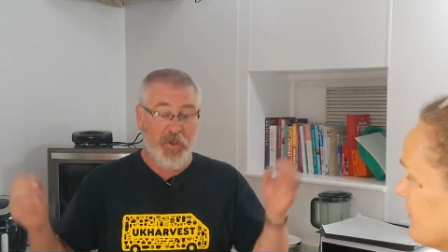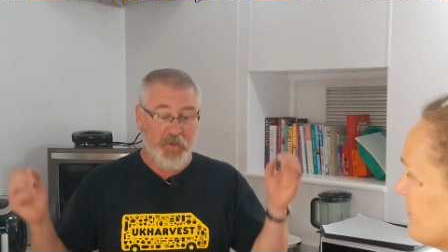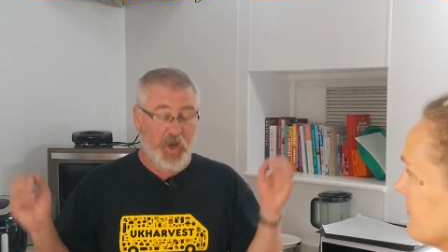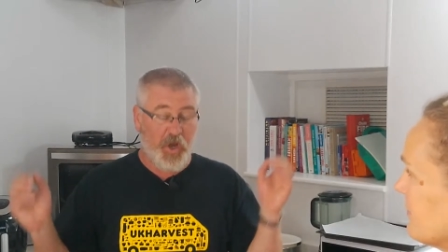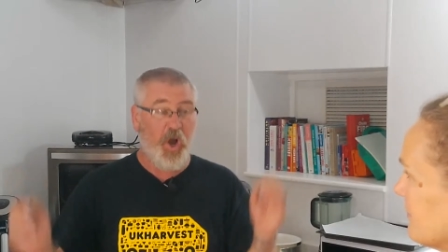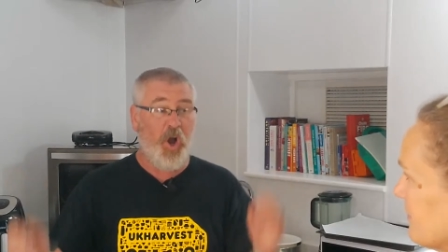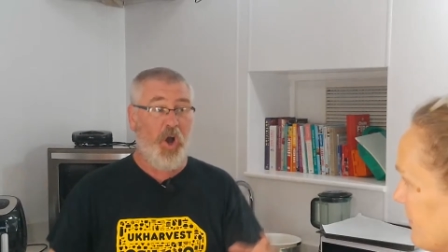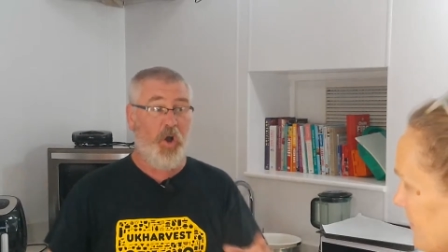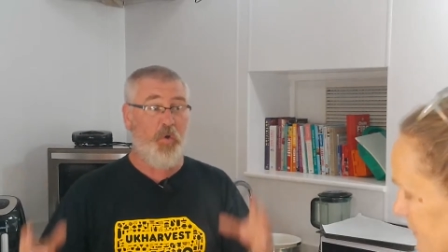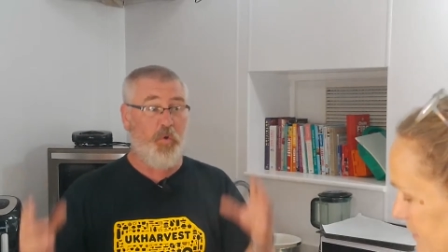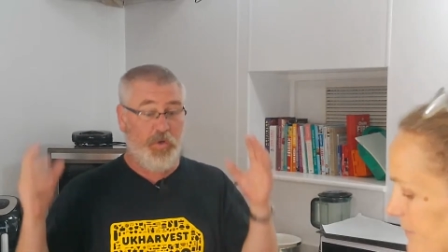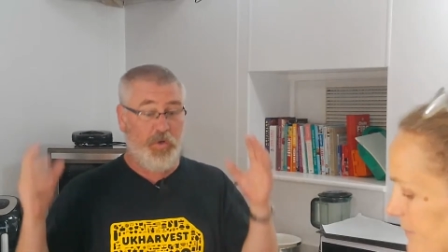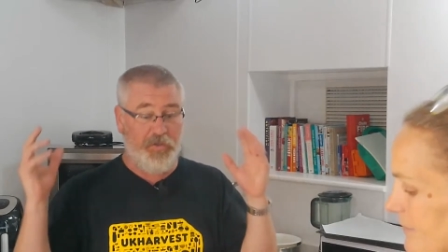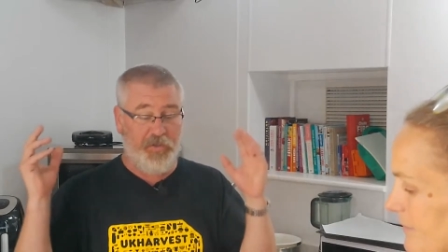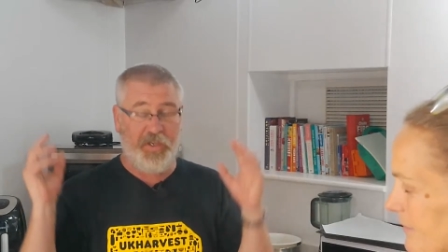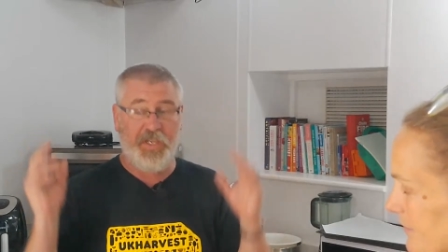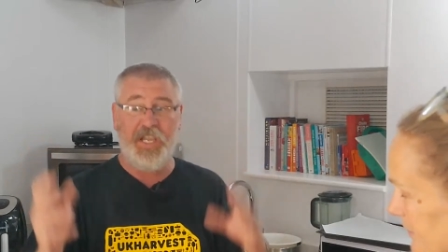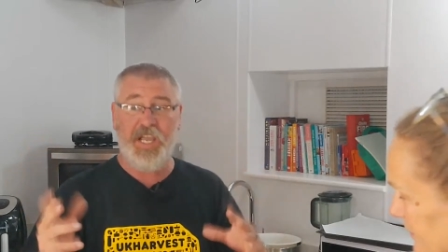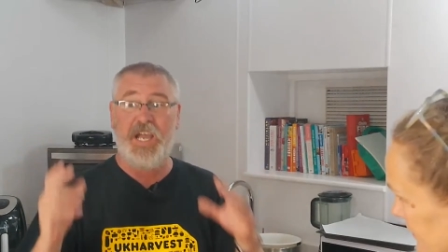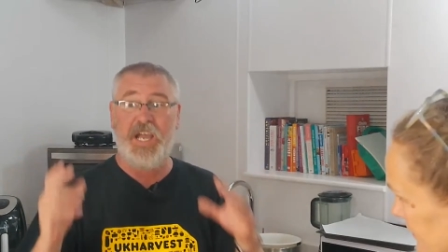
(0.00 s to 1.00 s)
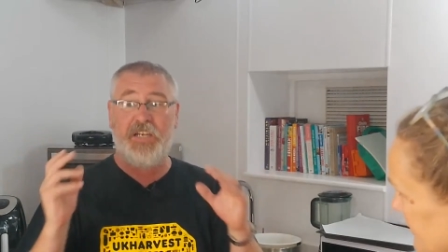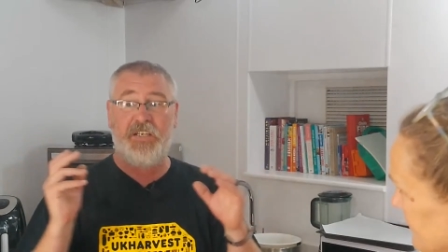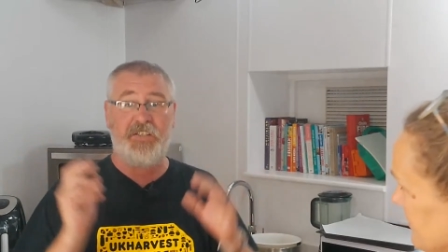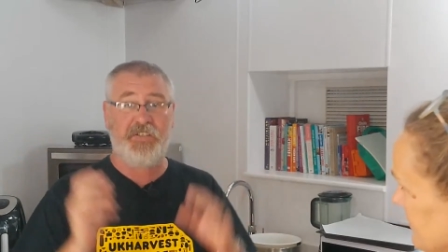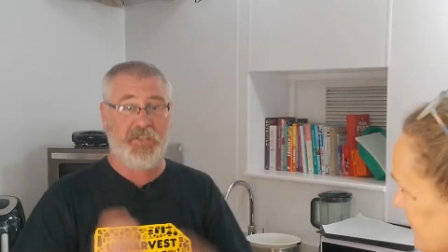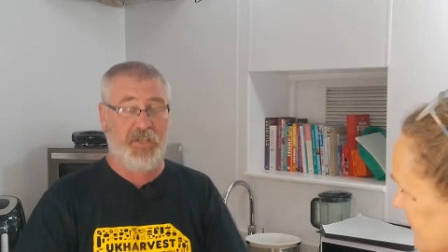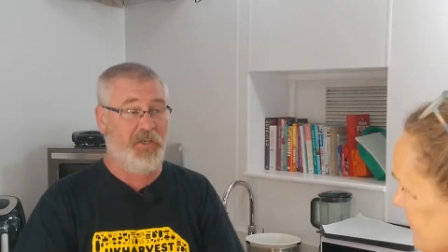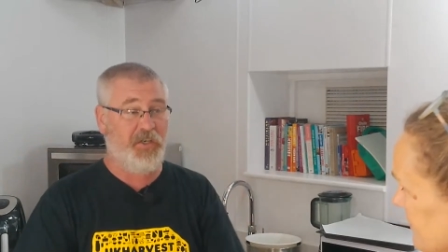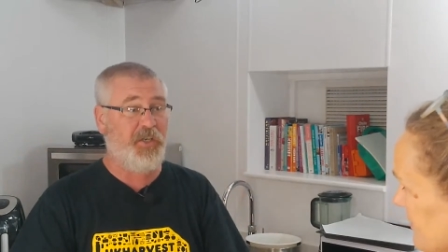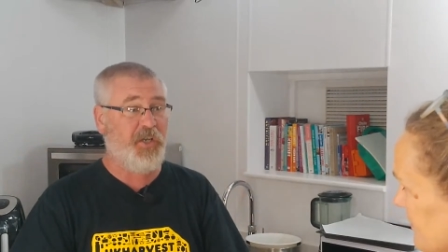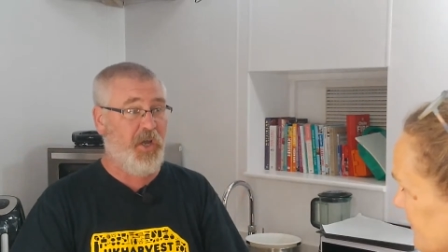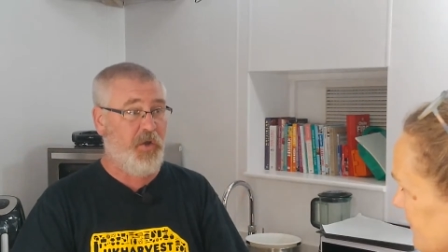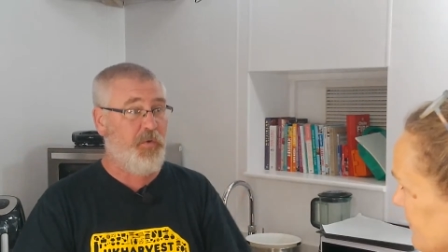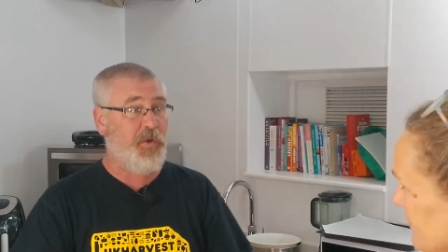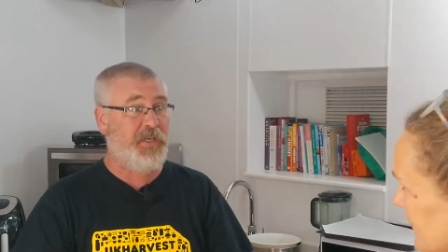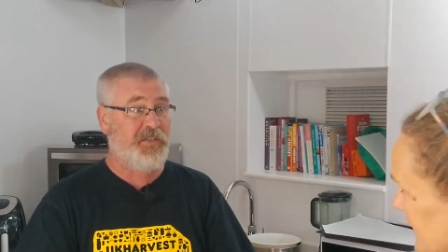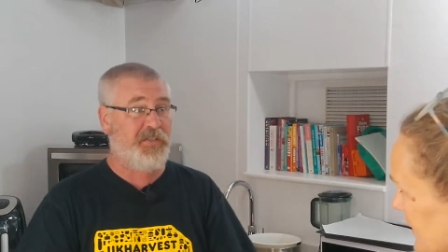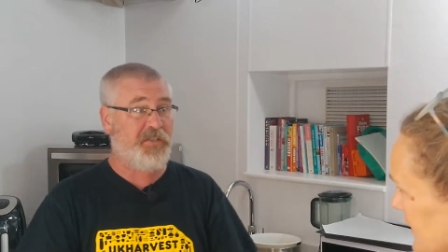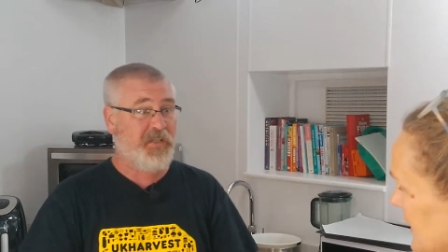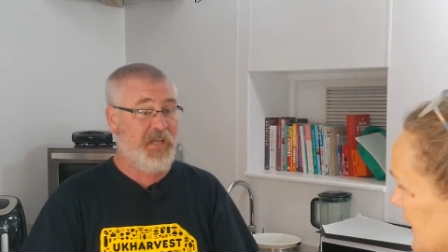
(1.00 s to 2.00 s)
the whole of the can is going to go
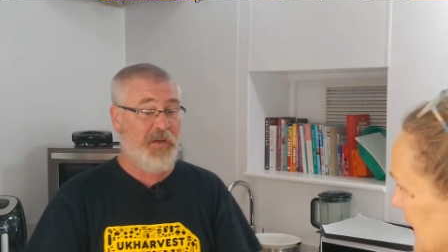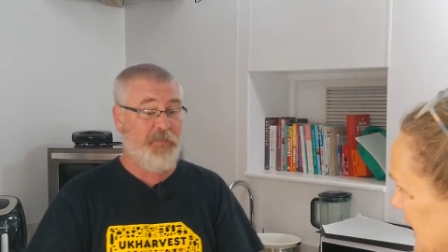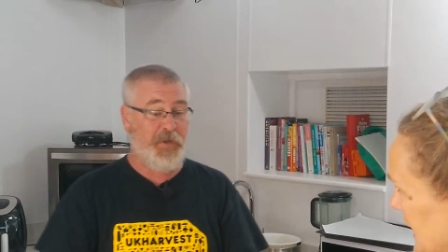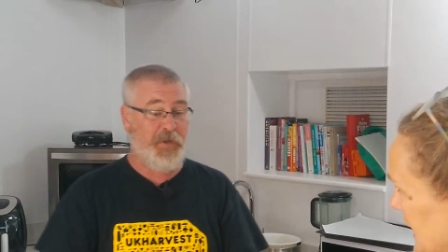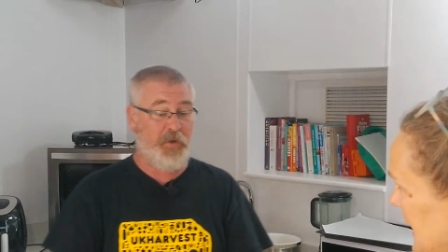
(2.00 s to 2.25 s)
into that meal.